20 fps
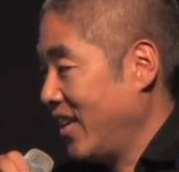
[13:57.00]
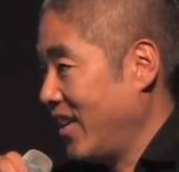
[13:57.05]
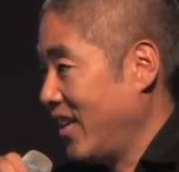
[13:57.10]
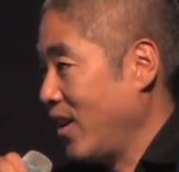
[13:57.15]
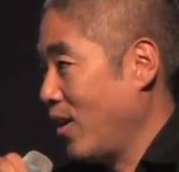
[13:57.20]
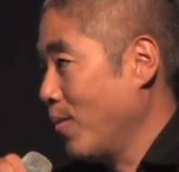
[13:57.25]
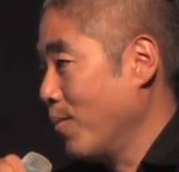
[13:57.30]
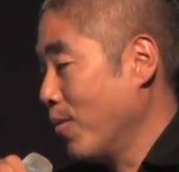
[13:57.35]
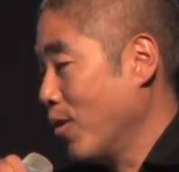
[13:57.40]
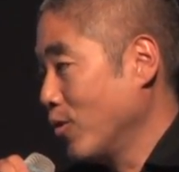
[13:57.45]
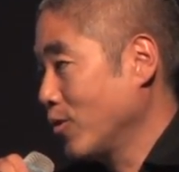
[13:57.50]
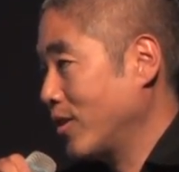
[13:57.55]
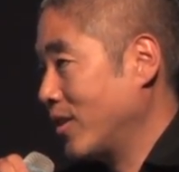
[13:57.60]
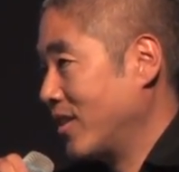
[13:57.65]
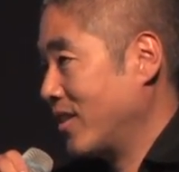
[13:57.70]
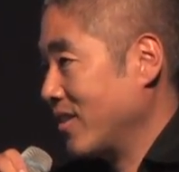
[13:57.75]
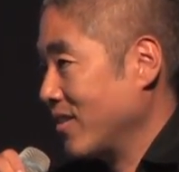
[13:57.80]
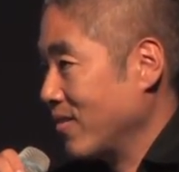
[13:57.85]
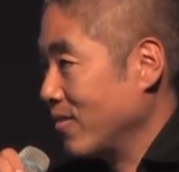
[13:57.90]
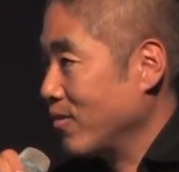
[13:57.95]
Now,
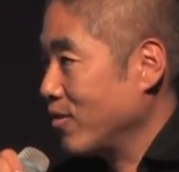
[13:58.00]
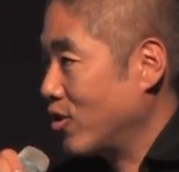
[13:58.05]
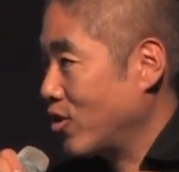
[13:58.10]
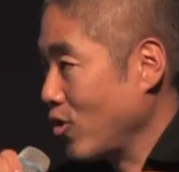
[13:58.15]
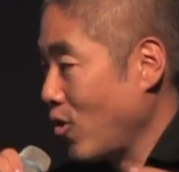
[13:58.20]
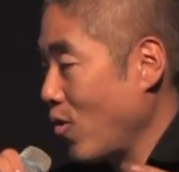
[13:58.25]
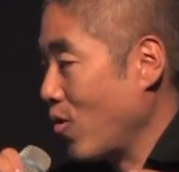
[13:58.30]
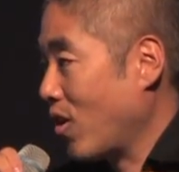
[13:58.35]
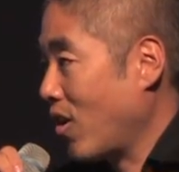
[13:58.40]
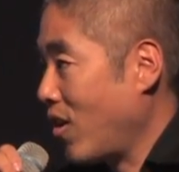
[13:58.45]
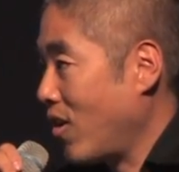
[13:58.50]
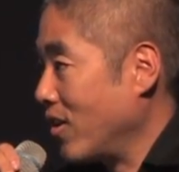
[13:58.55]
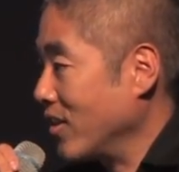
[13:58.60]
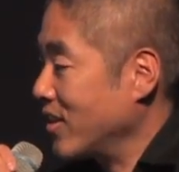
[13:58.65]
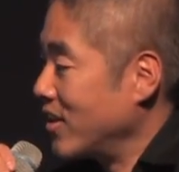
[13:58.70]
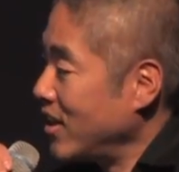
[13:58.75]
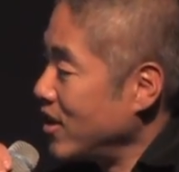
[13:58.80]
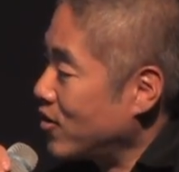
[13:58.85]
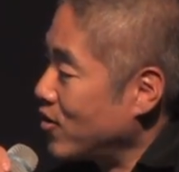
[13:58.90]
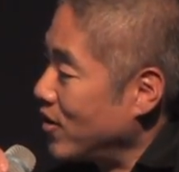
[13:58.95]
most so-called
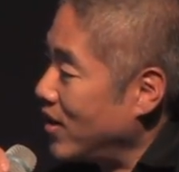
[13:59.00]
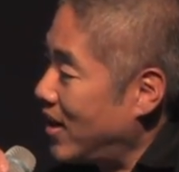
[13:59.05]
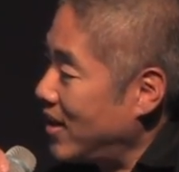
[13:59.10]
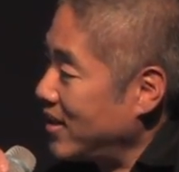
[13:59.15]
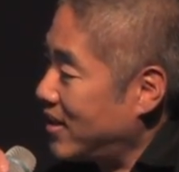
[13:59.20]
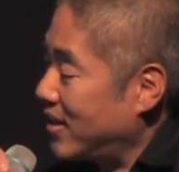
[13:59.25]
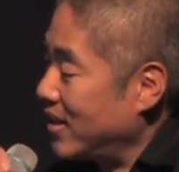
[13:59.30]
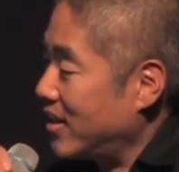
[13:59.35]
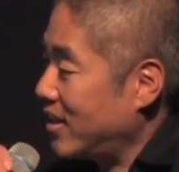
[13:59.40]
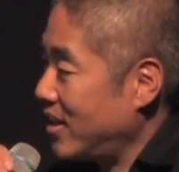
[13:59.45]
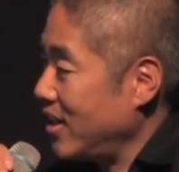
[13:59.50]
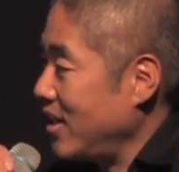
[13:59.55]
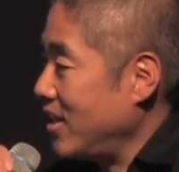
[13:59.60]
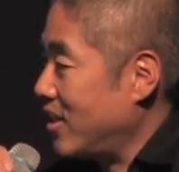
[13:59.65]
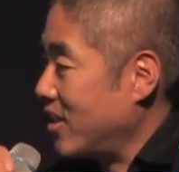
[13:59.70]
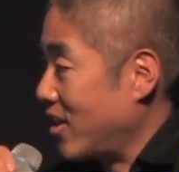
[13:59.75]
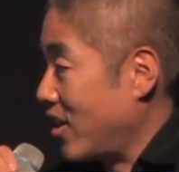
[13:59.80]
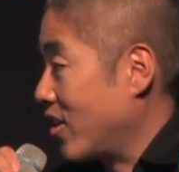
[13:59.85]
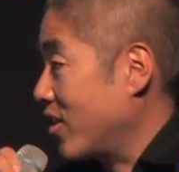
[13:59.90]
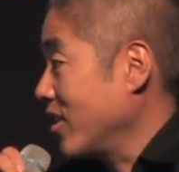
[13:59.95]
centralized
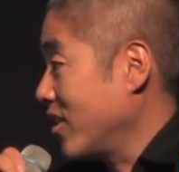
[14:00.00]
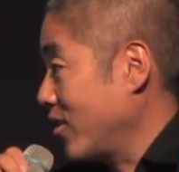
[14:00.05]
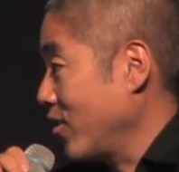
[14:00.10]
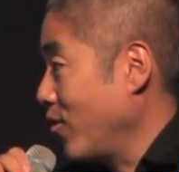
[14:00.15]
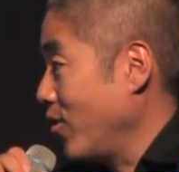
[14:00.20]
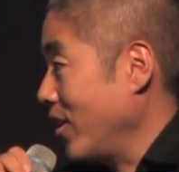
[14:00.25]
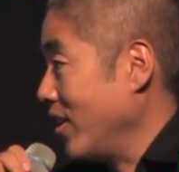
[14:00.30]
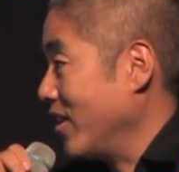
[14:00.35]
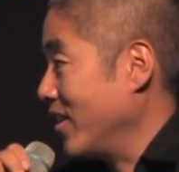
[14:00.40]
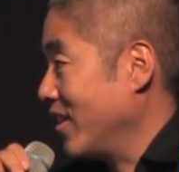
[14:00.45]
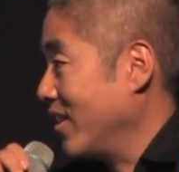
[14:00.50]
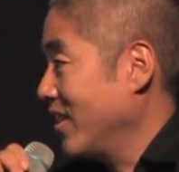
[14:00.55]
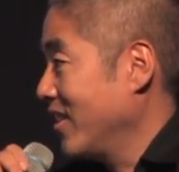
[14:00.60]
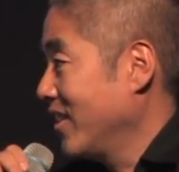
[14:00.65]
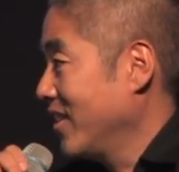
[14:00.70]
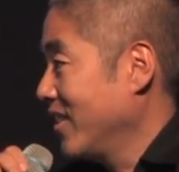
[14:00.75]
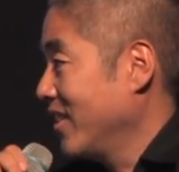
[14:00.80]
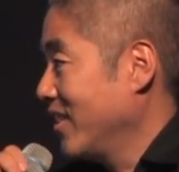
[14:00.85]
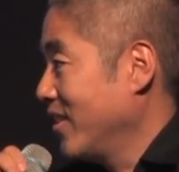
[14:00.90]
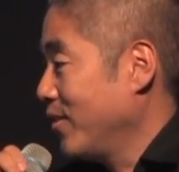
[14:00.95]
exchanges are custodial.
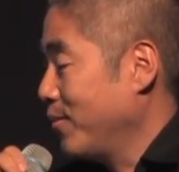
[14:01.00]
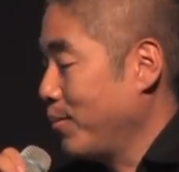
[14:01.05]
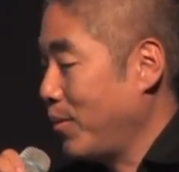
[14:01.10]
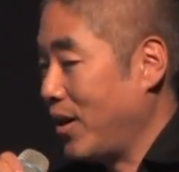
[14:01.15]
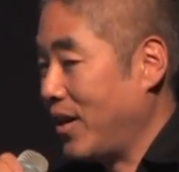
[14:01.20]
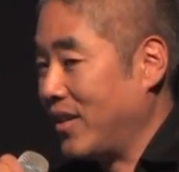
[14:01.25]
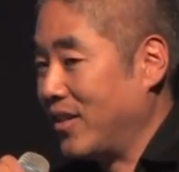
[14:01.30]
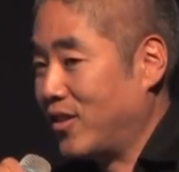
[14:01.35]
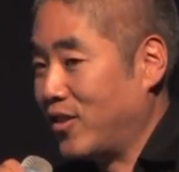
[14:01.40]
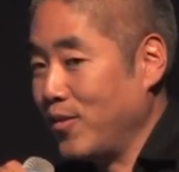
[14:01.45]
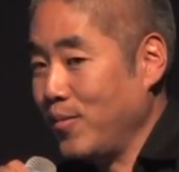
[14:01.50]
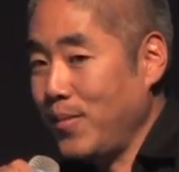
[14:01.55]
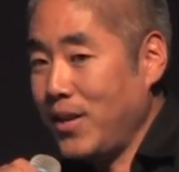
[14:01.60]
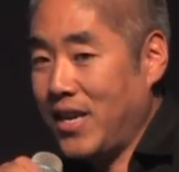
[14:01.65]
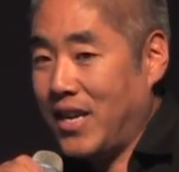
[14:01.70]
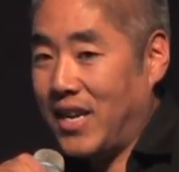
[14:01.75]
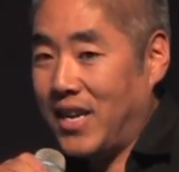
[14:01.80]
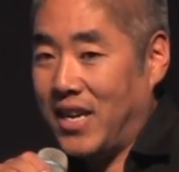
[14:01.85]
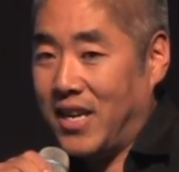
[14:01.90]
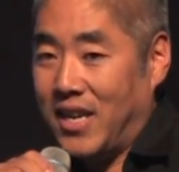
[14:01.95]
But to
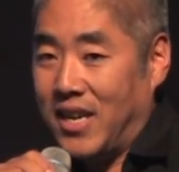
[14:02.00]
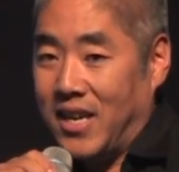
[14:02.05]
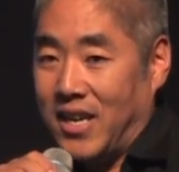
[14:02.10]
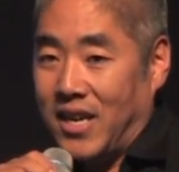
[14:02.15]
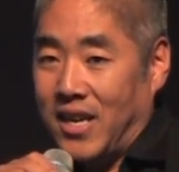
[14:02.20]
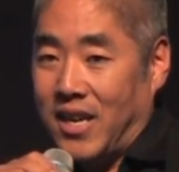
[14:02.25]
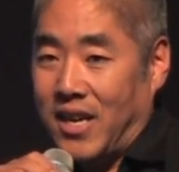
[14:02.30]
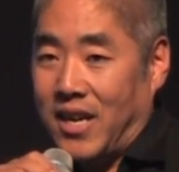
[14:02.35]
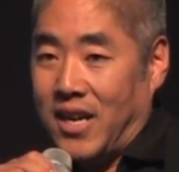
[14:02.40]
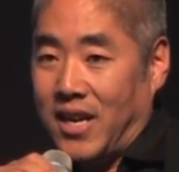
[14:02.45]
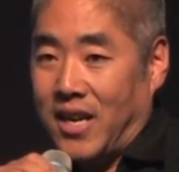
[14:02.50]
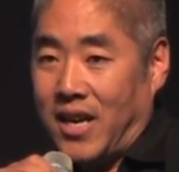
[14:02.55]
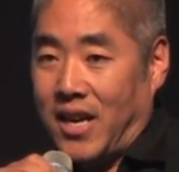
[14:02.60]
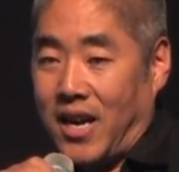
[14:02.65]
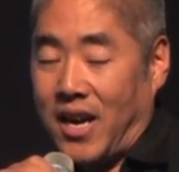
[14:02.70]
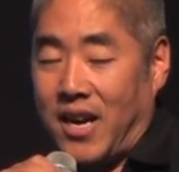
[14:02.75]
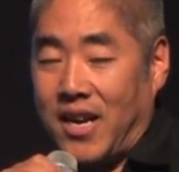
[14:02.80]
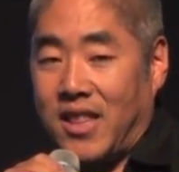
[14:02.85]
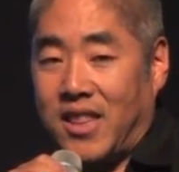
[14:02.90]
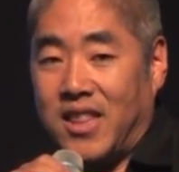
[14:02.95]
me,
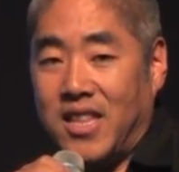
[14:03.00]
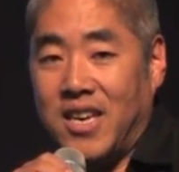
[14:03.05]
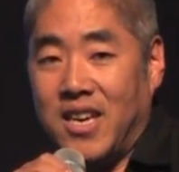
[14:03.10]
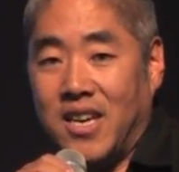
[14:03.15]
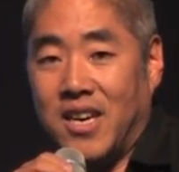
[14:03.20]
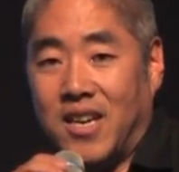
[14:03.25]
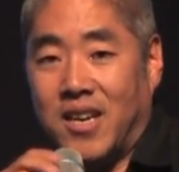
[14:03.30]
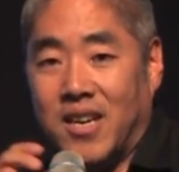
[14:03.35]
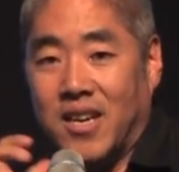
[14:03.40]
I think